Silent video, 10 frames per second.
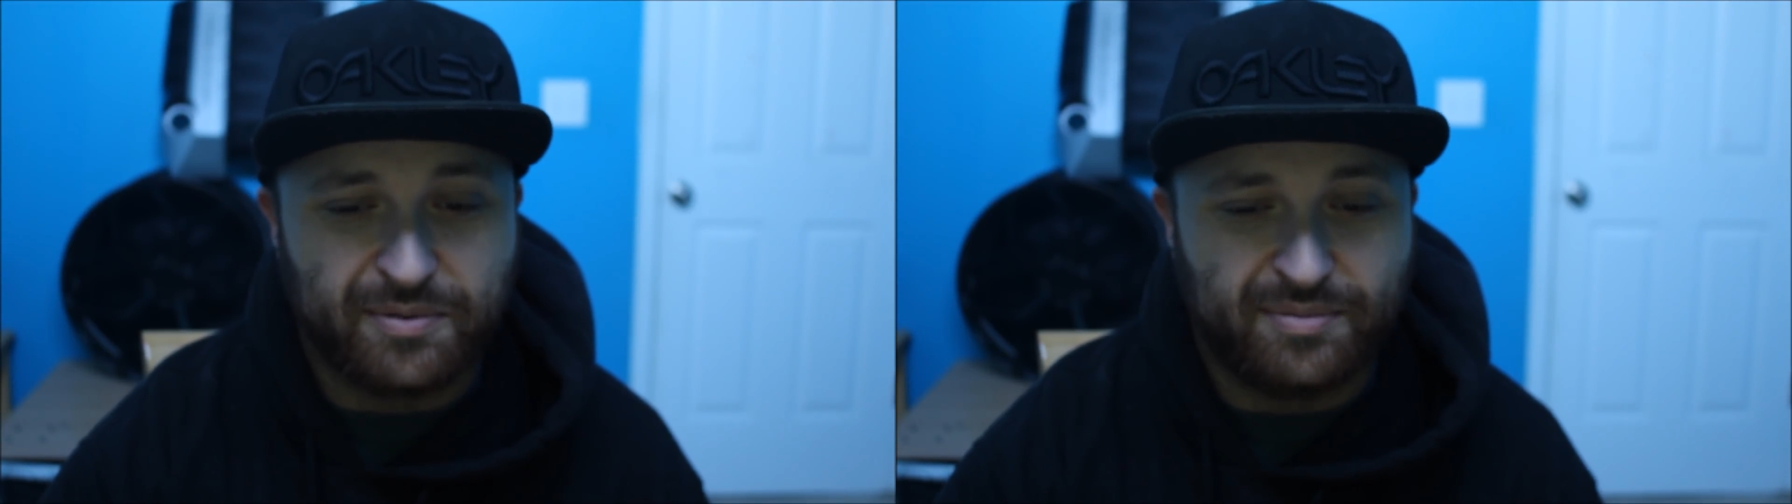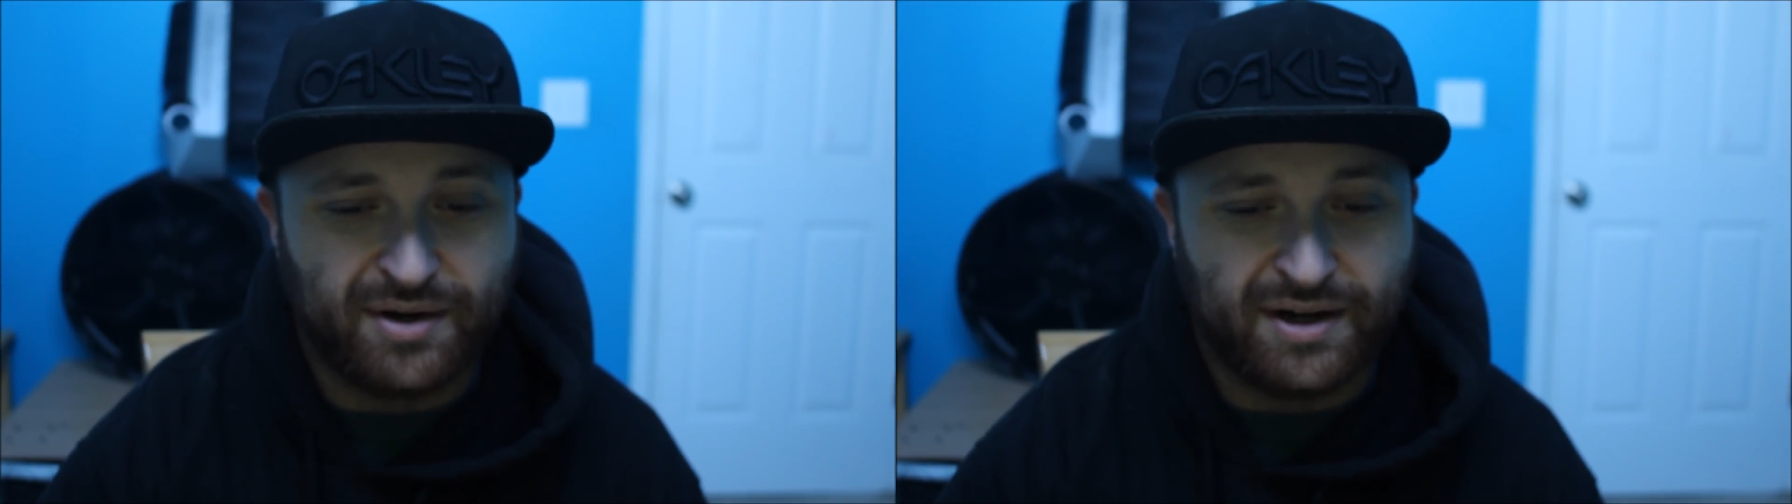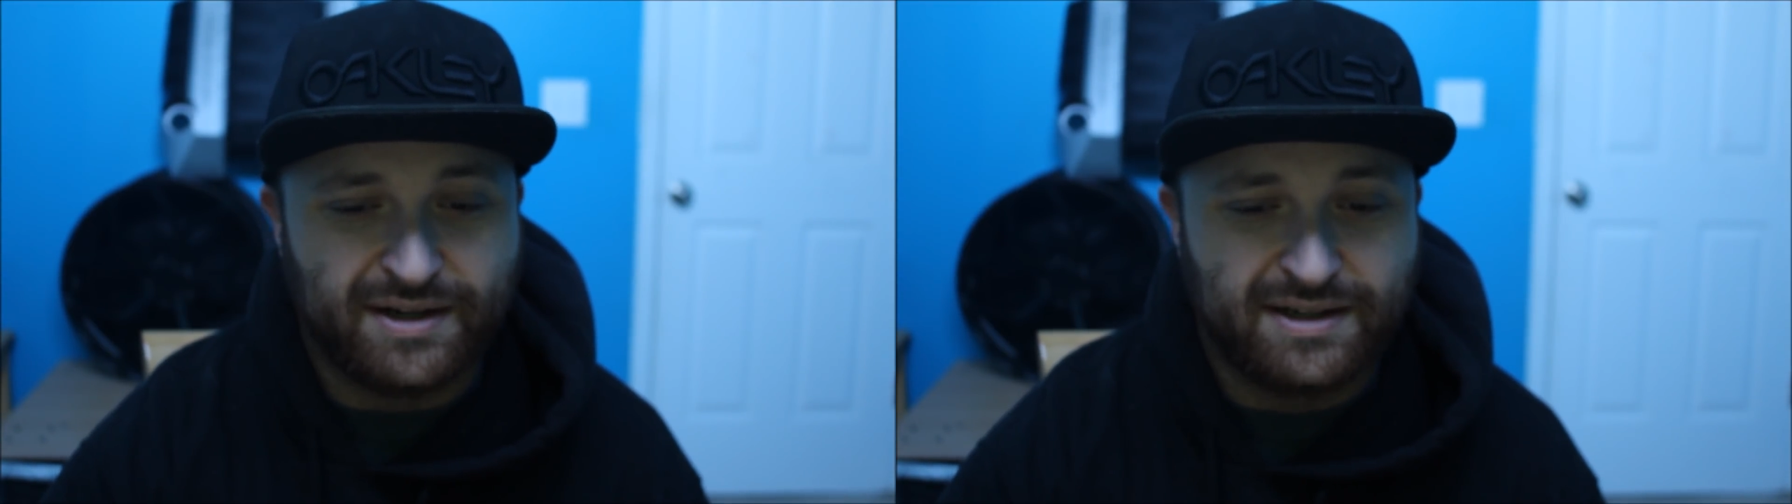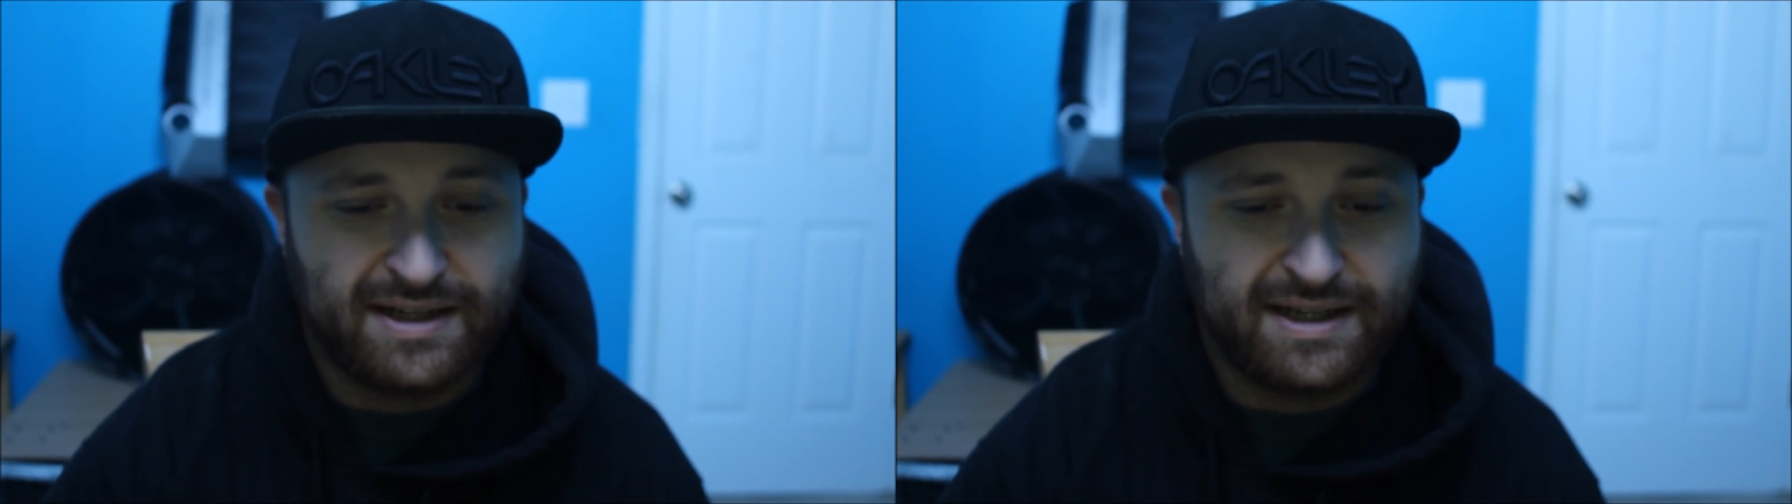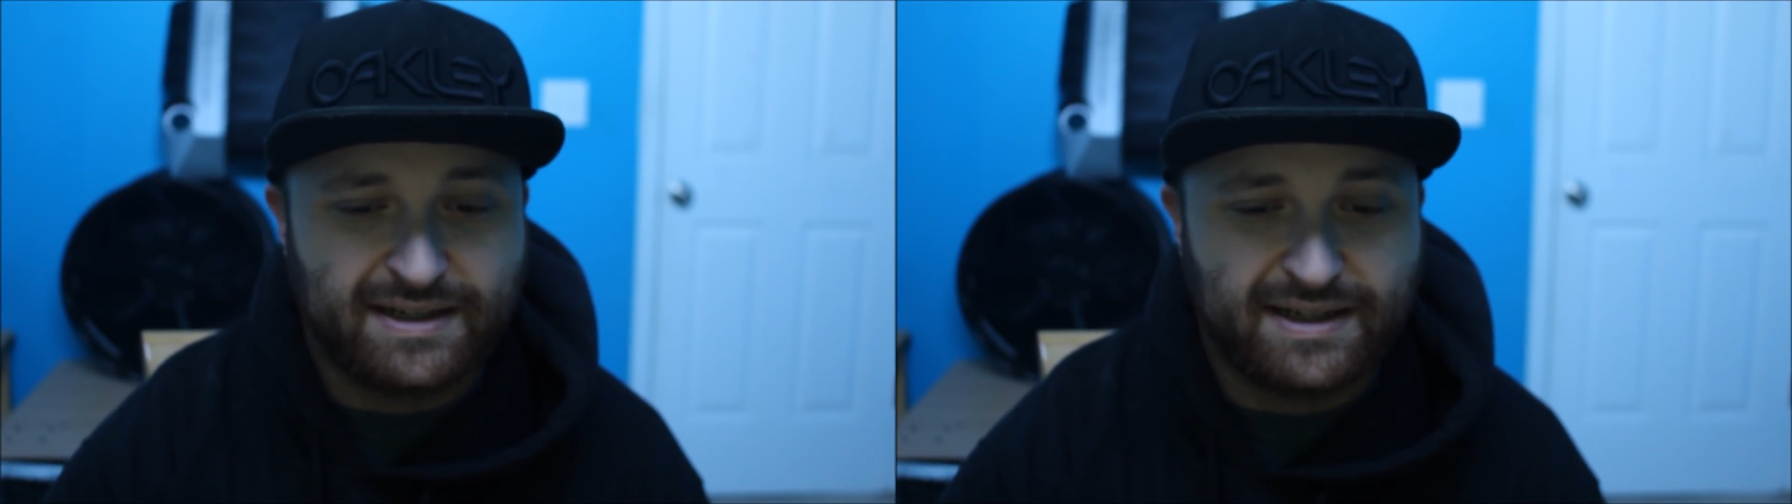but
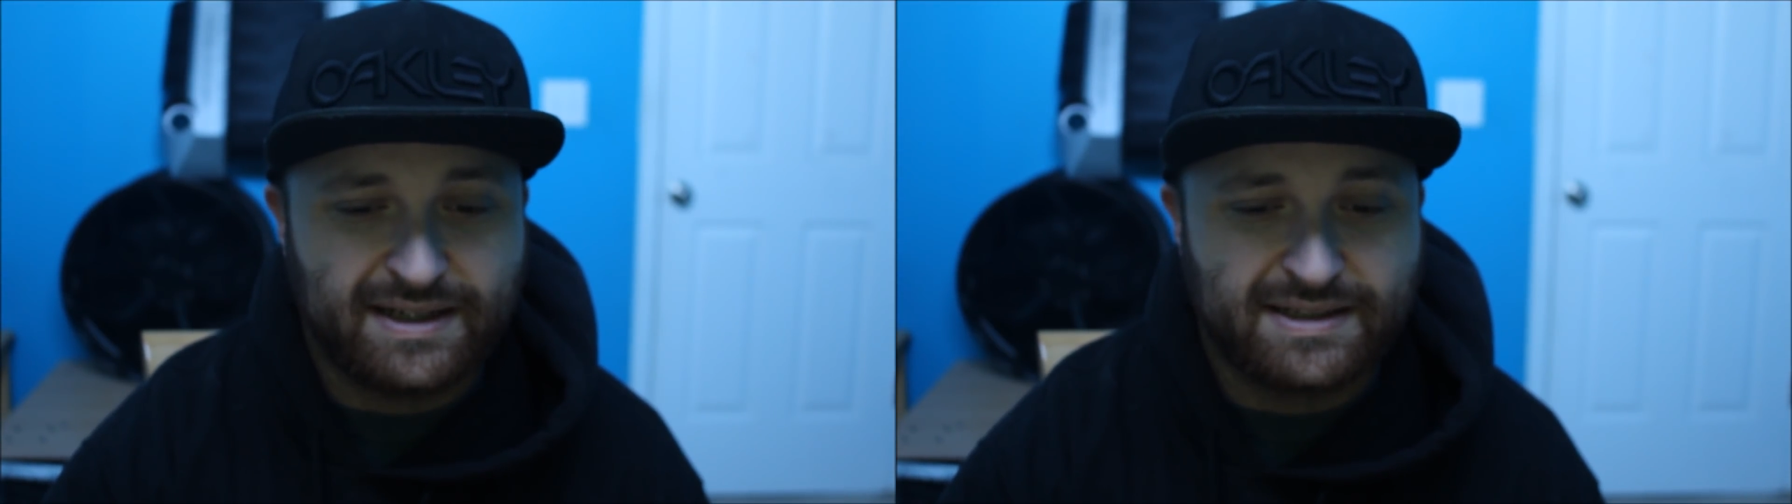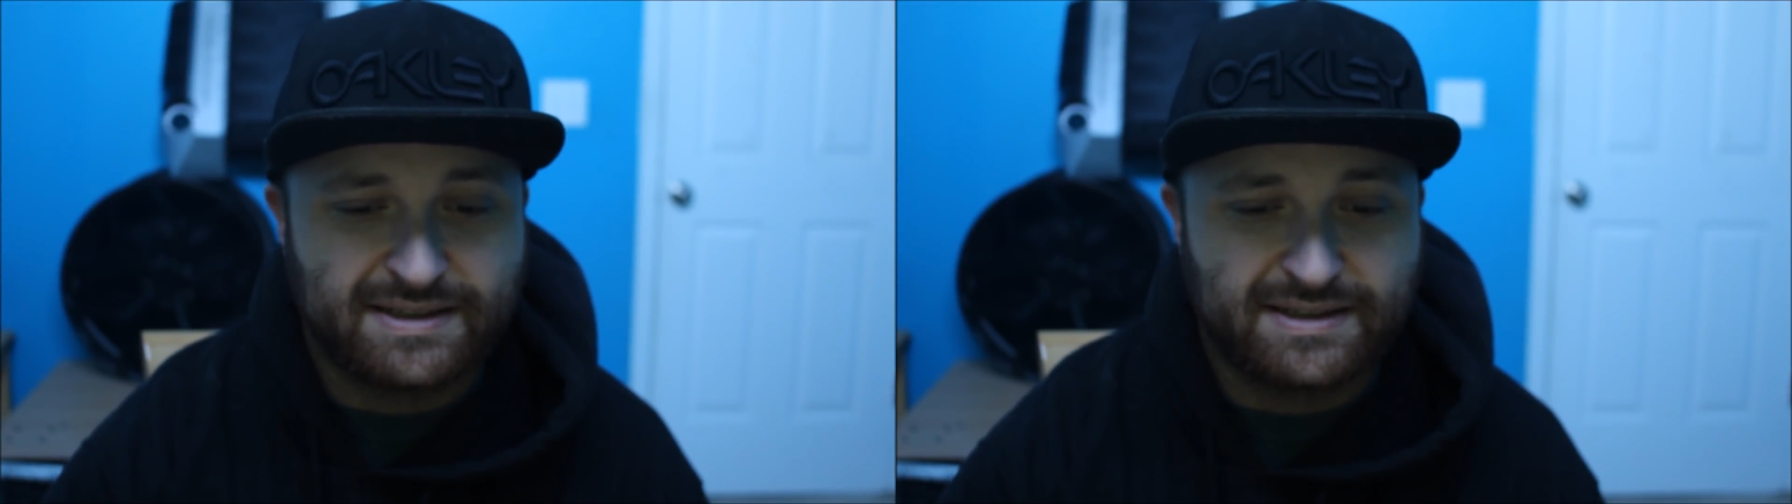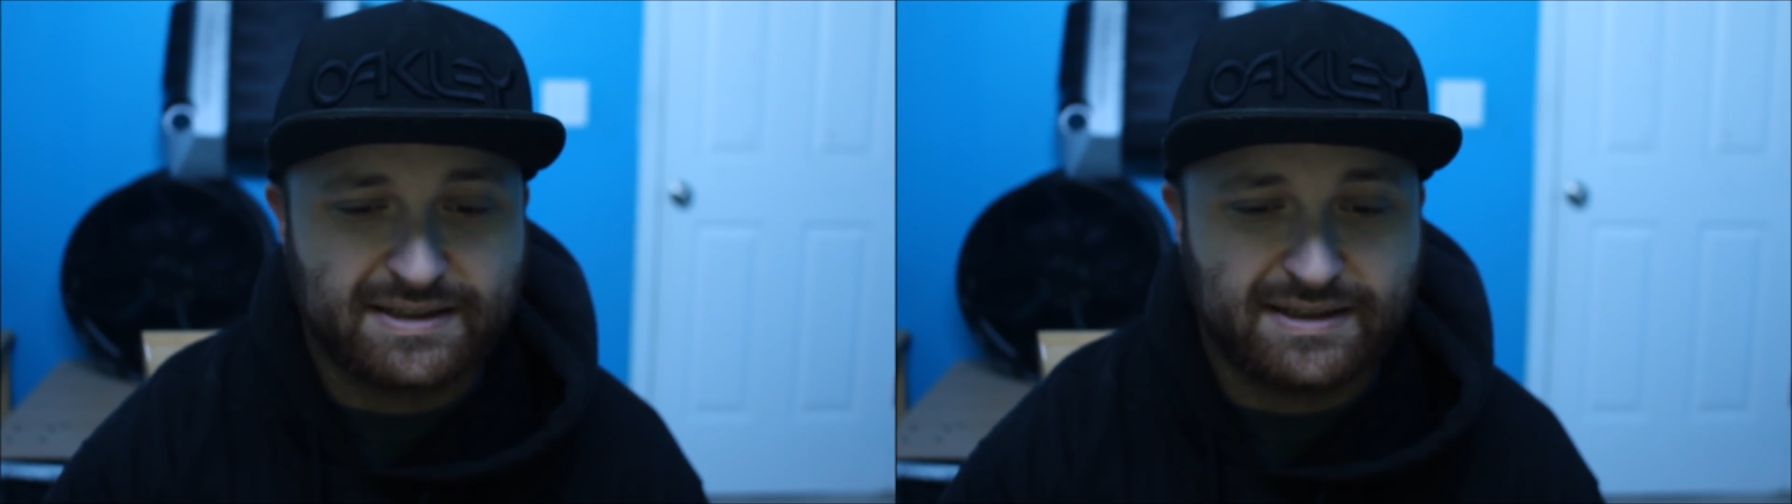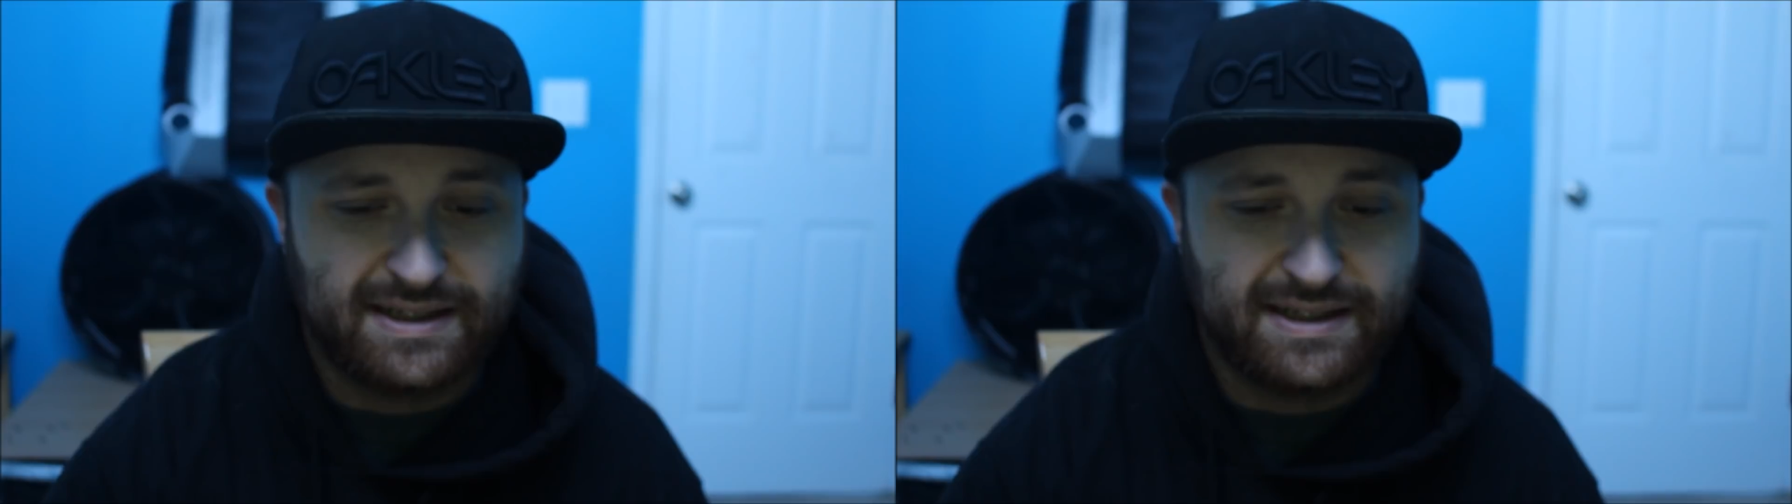it is